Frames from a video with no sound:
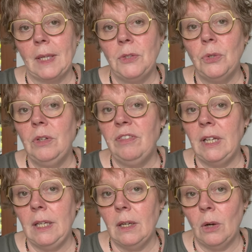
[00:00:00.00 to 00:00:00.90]
to the
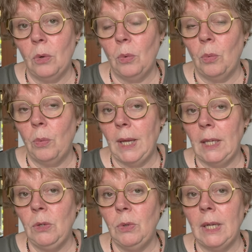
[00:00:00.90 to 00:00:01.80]
video where
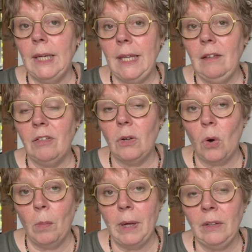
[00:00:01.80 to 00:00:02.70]
you can leave a
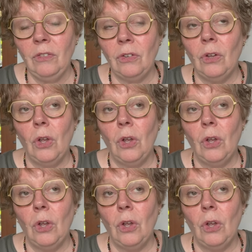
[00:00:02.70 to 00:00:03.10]
comment